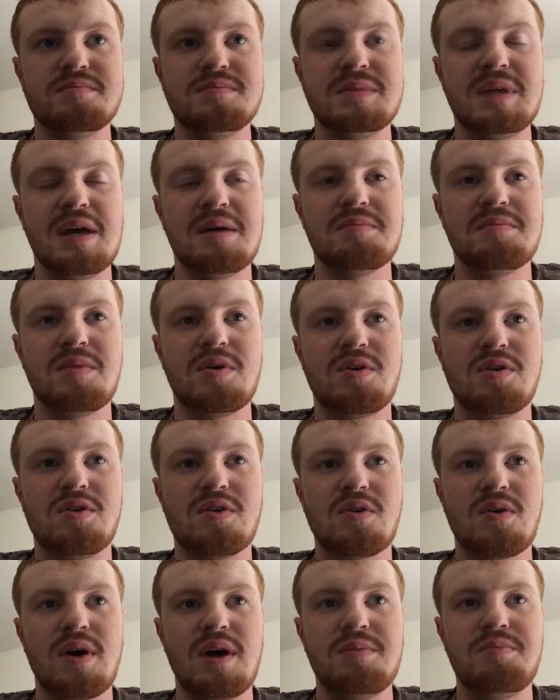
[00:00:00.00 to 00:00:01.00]
yep,
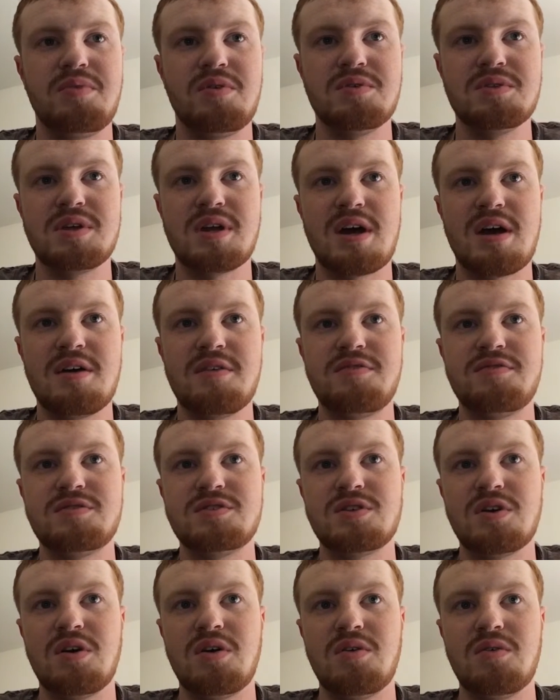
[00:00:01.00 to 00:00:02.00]
Uruguay pulled it off.
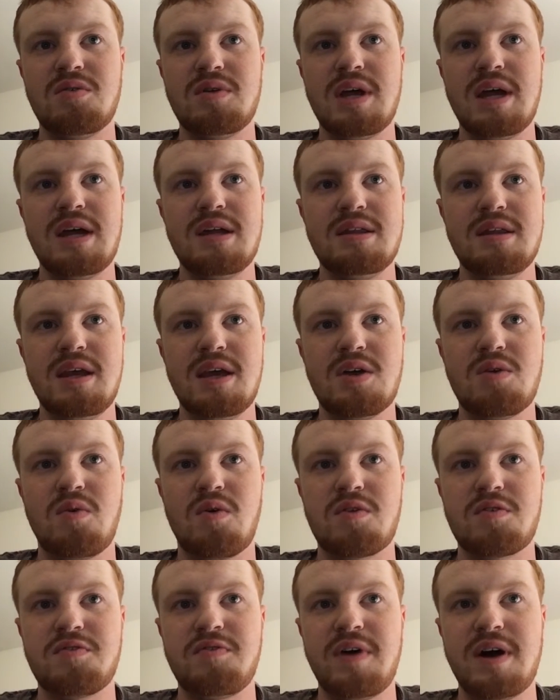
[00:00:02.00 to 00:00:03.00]
So in the
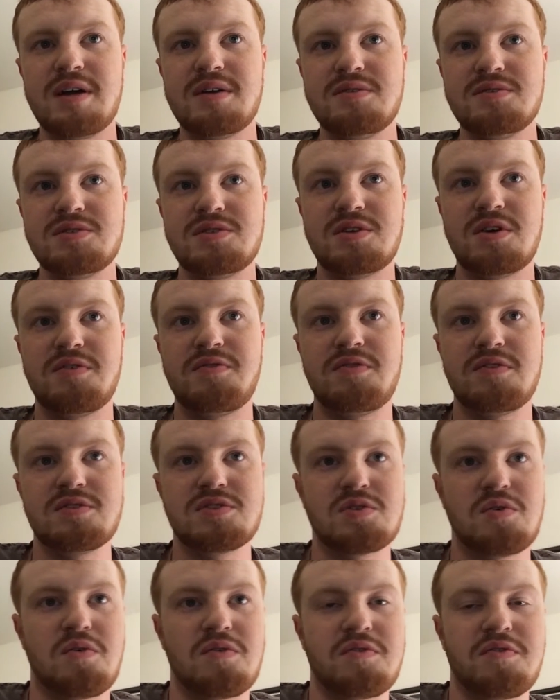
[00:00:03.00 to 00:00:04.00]
quarterfinals, our
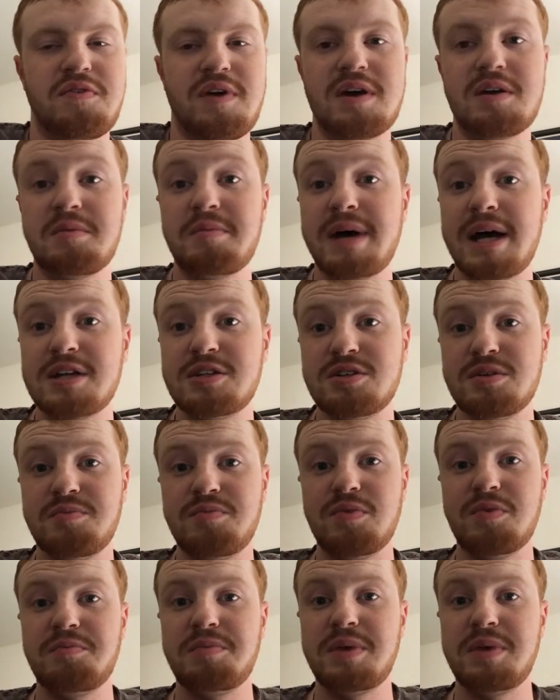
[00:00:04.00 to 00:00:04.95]
first quarterfinal matchup will